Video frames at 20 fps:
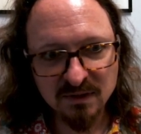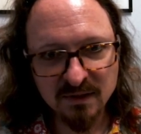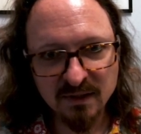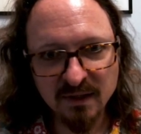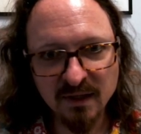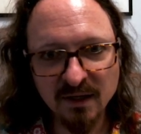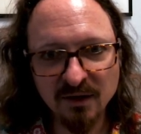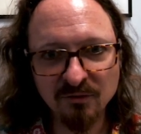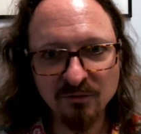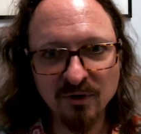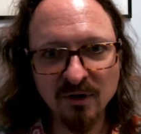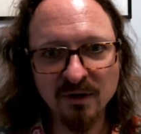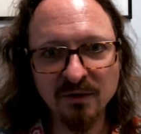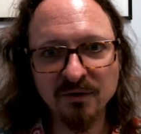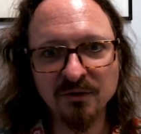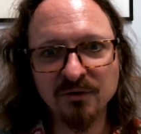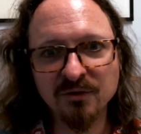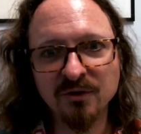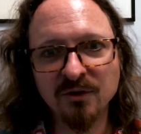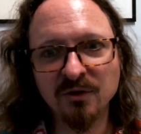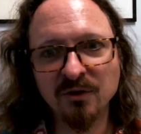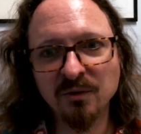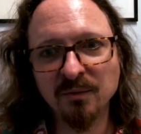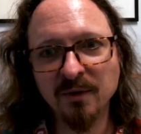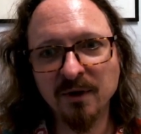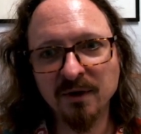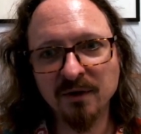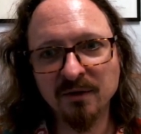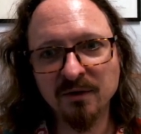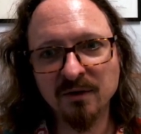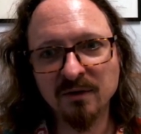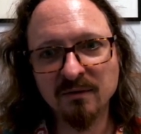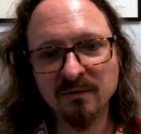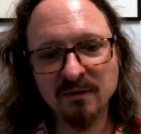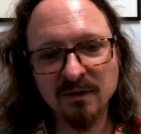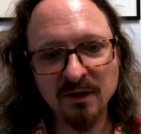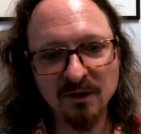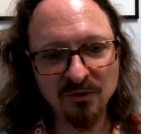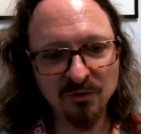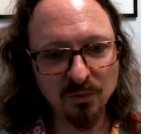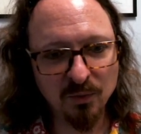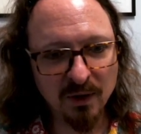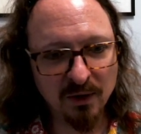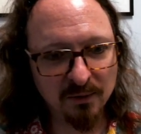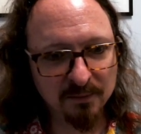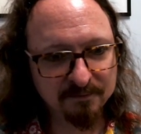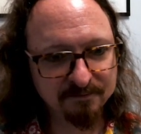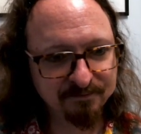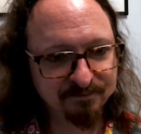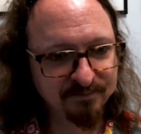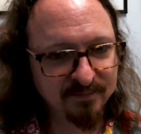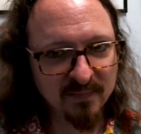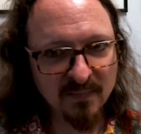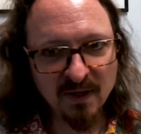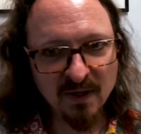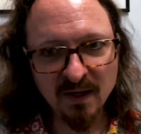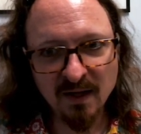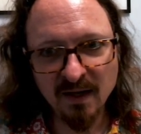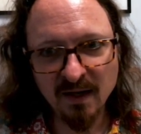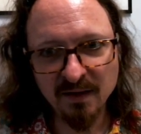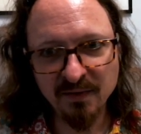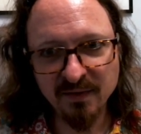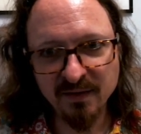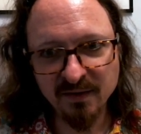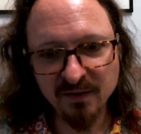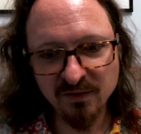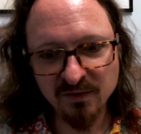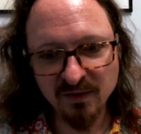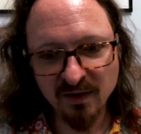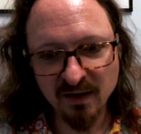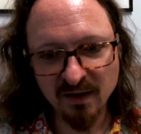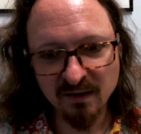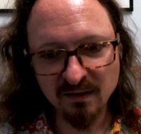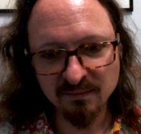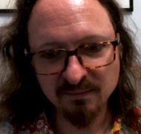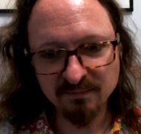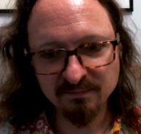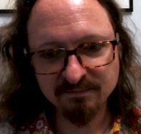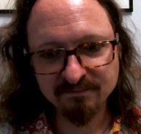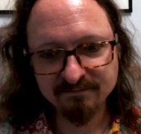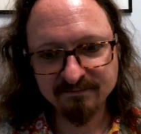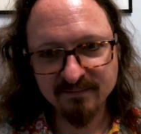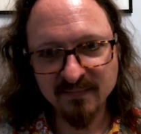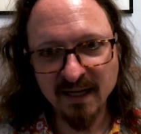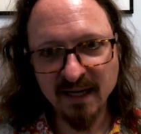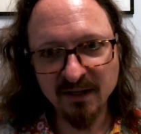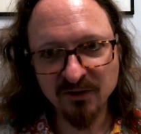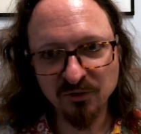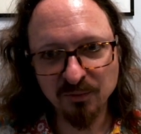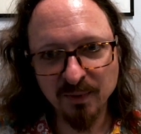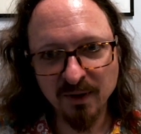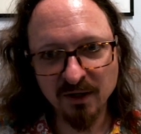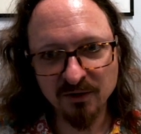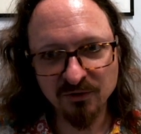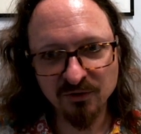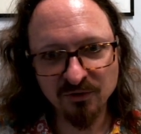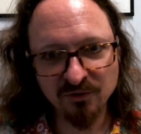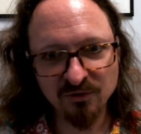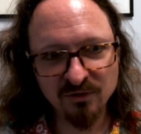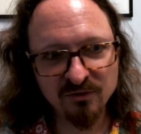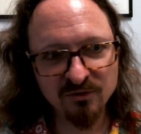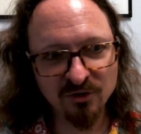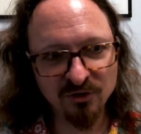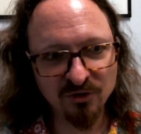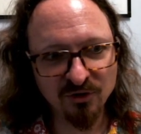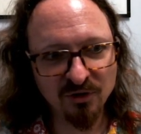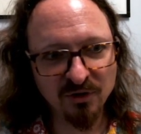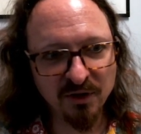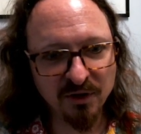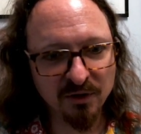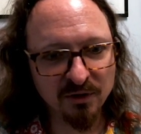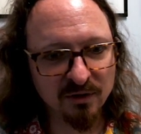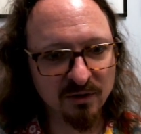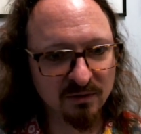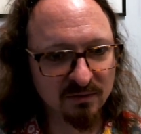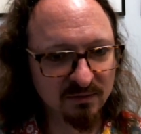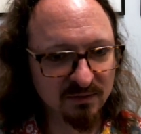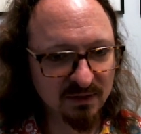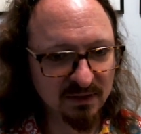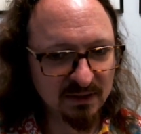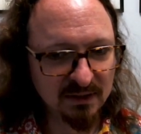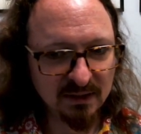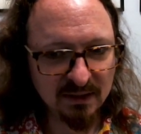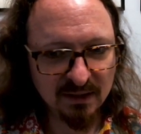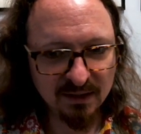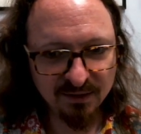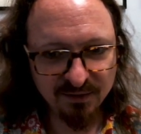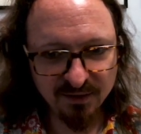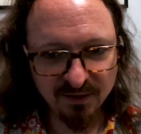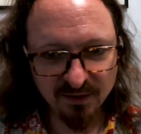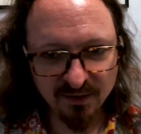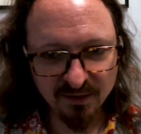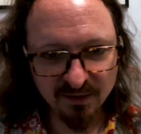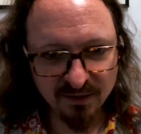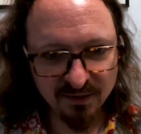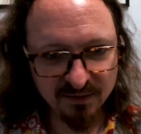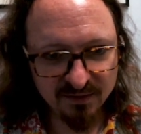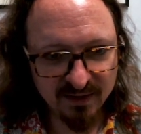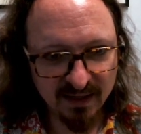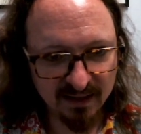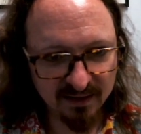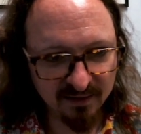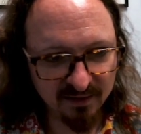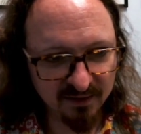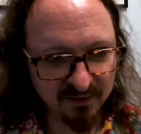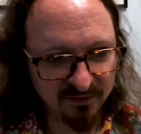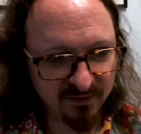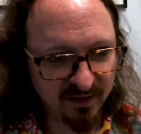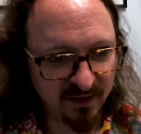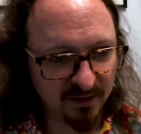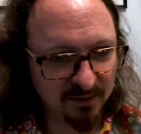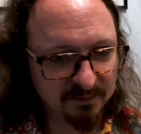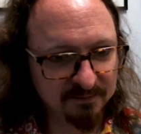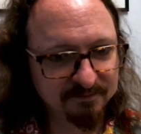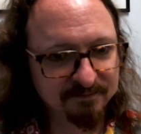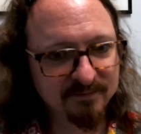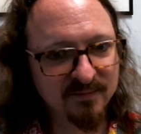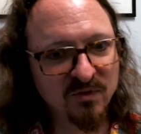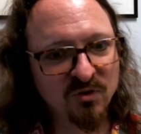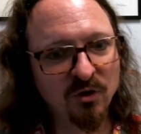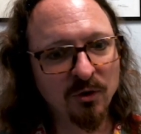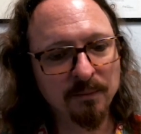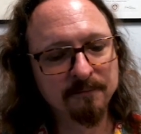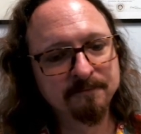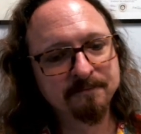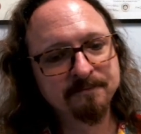and run the serial monitor as well. And these X boxes just clear the data that's there. So